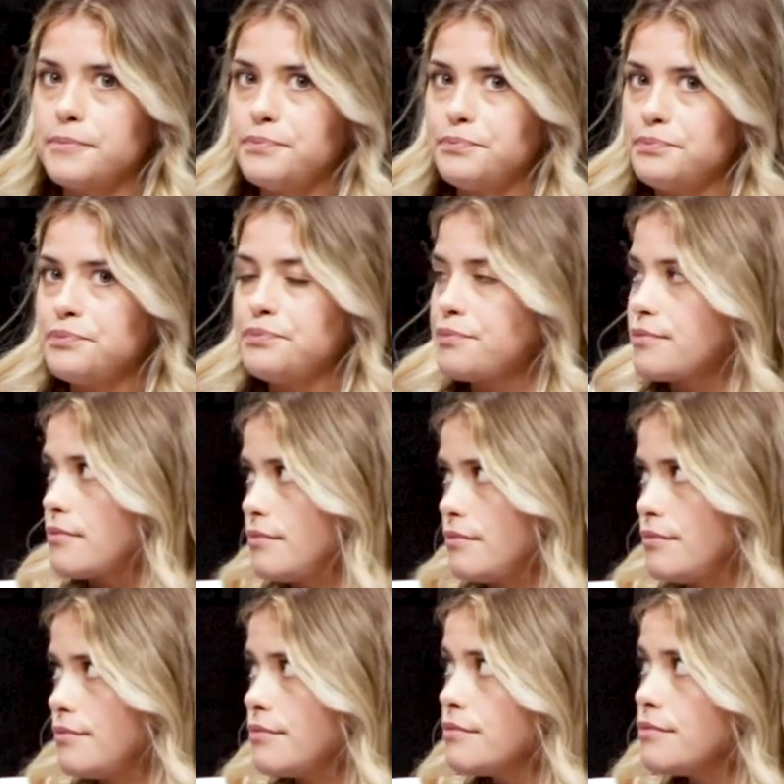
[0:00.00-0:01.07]

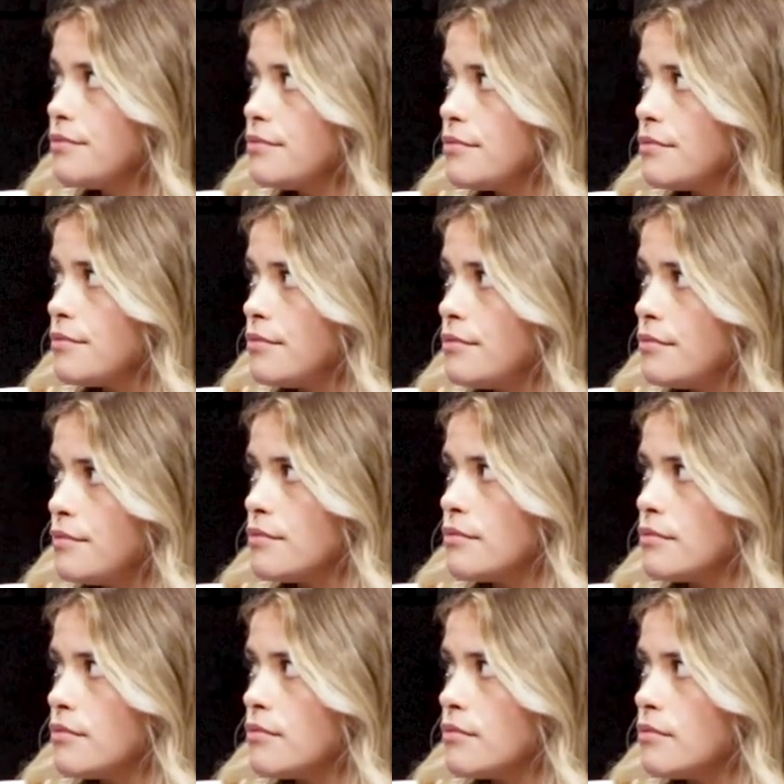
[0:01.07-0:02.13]

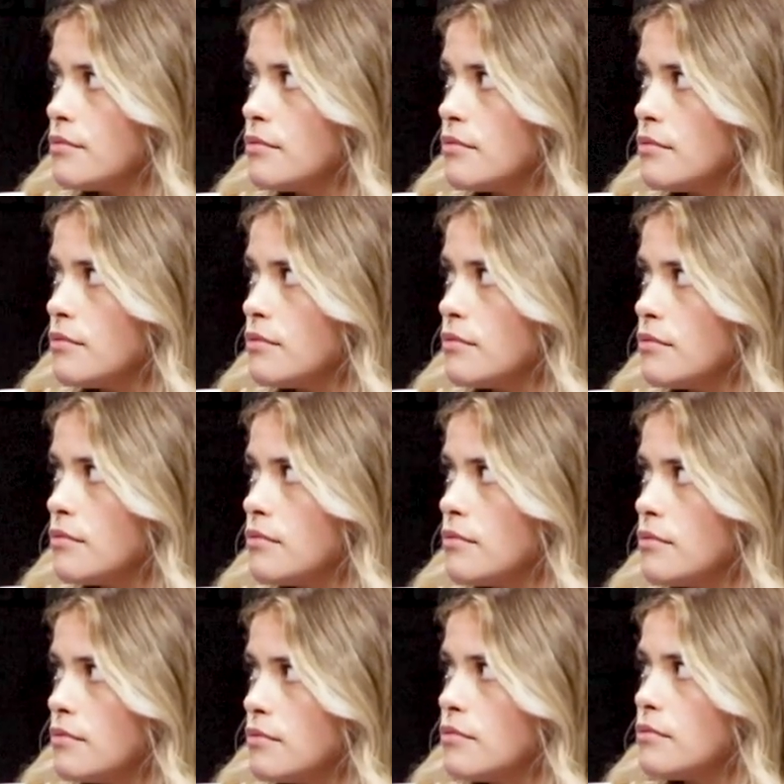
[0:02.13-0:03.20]

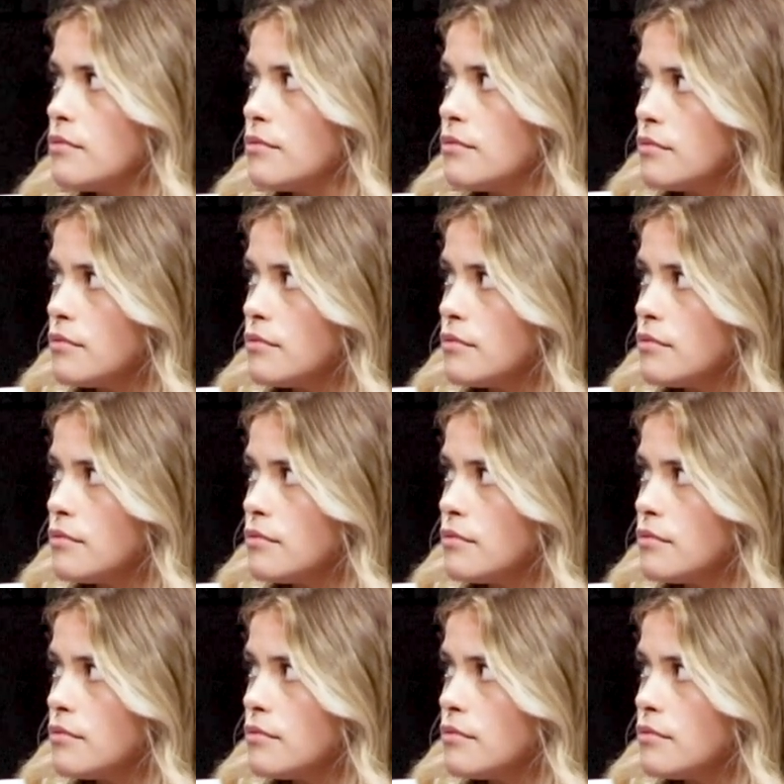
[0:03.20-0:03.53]
No words are spoken by the person on screen.